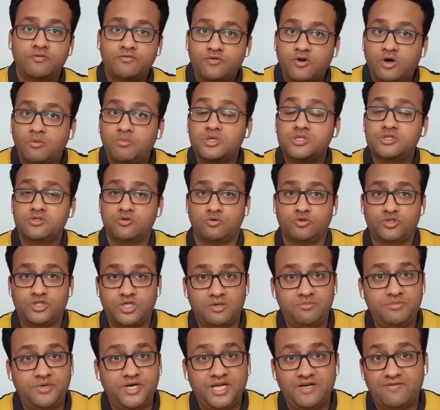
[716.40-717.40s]
from a
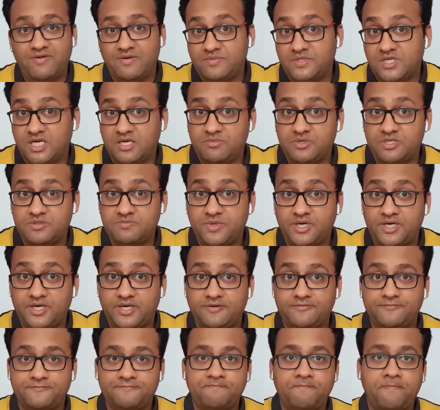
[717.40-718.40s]
social media website
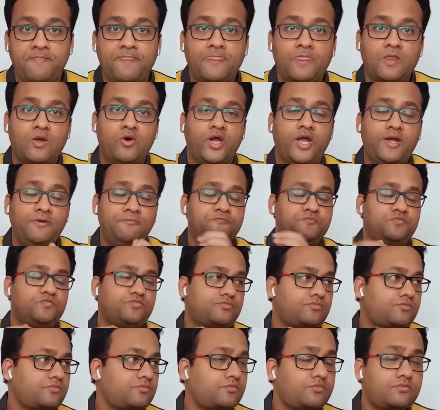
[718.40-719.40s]
perspective. Okay.
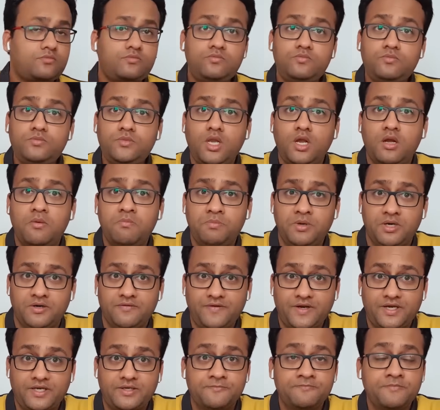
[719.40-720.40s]

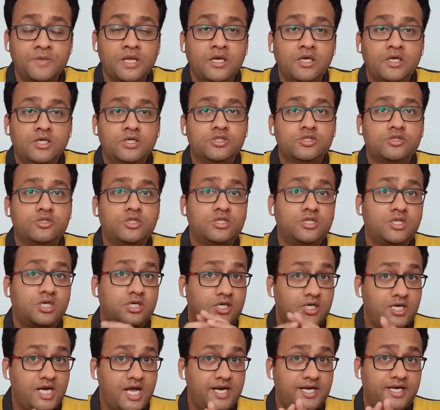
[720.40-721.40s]
Perfect. So the
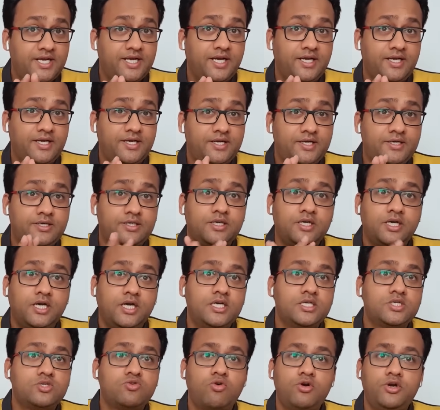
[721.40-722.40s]
third idea here
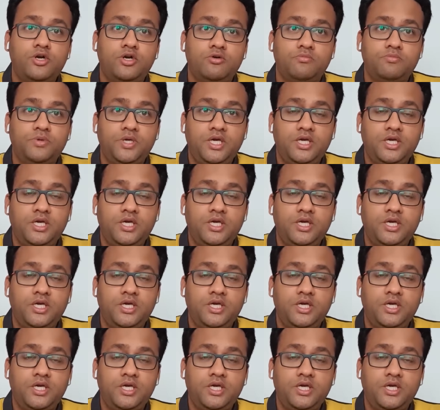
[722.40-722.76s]
is going to